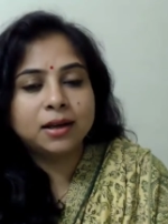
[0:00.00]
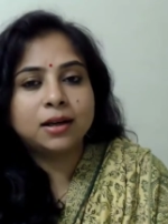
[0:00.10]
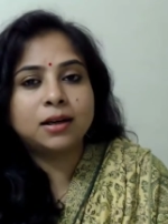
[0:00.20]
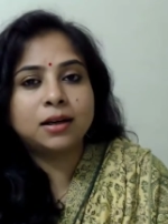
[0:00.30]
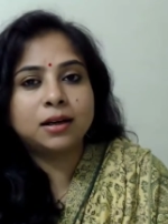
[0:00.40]

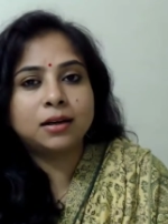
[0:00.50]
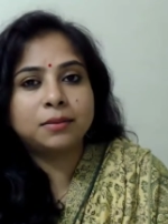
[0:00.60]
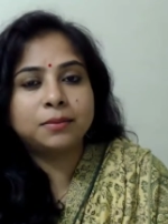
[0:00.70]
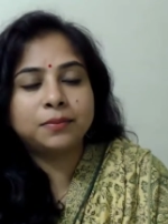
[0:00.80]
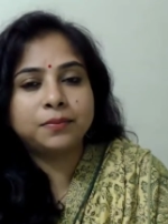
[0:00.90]

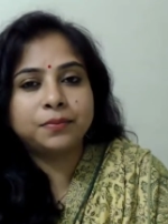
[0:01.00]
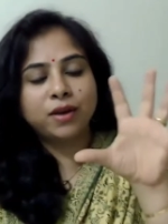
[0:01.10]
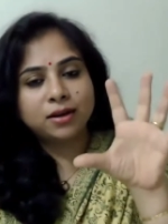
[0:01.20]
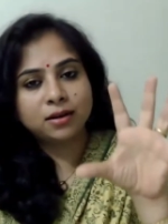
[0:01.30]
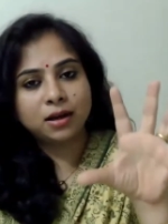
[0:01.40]

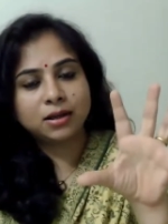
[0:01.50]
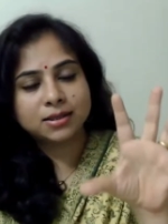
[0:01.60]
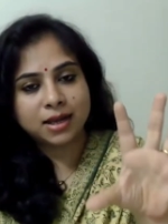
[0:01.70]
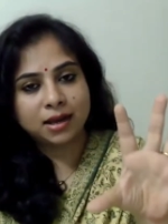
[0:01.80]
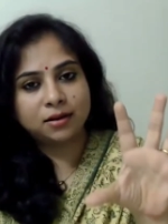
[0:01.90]
When a
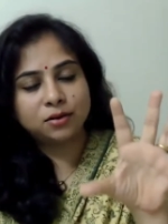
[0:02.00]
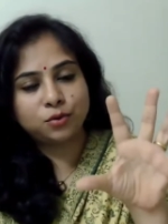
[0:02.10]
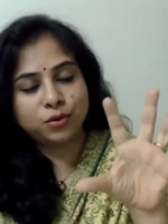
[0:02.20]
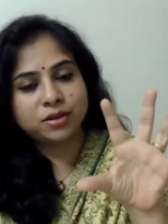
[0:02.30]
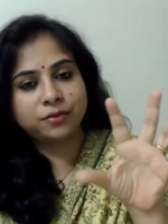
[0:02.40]
sun
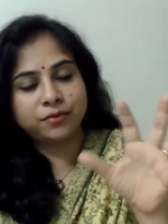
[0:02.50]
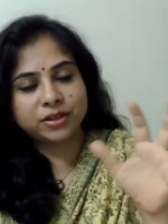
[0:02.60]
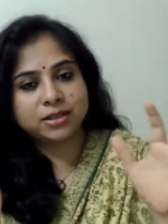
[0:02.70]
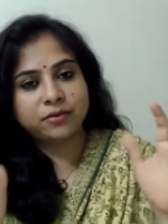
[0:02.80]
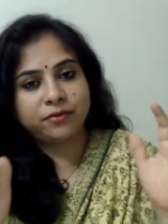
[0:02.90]
which
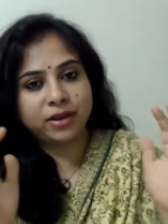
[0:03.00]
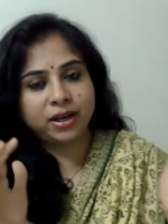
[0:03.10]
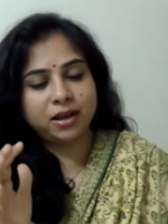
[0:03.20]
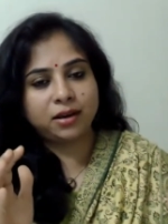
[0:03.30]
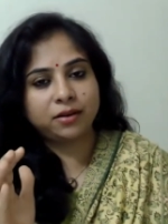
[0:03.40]
is a
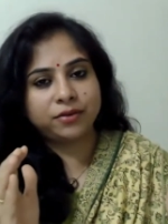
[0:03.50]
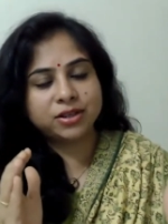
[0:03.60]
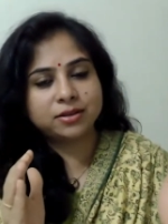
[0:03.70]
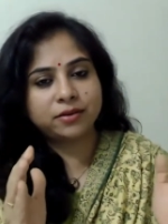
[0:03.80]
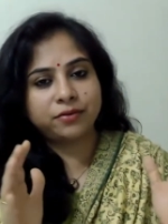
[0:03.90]

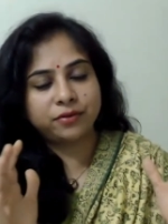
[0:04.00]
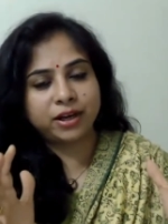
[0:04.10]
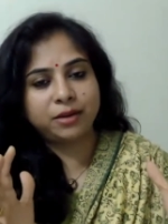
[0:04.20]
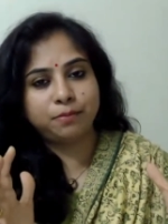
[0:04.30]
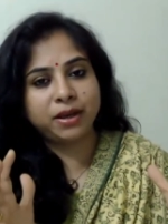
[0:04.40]

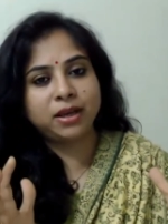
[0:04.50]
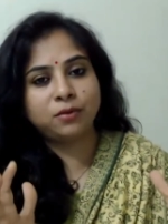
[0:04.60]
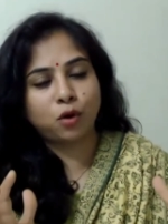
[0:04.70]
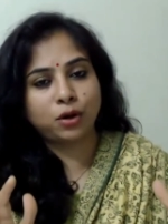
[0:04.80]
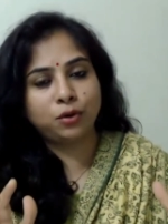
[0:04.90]
very big in
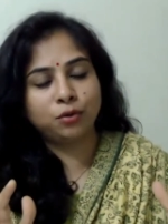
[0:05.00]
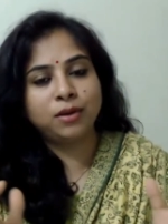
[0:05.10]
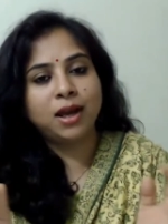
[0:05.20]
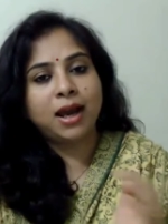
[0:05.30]
volume,